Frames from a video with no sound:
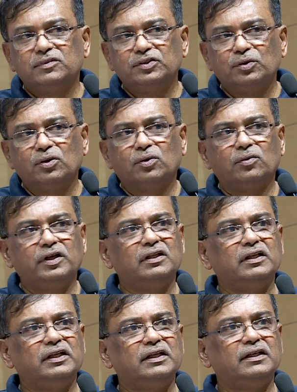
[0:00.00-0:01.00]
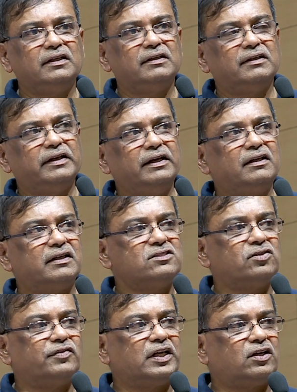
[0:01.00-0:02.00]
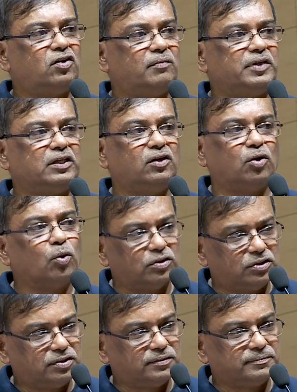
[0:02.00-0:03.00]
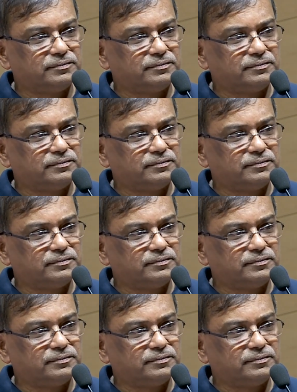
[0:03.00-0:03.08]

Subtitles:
you know, in the interest of economic growth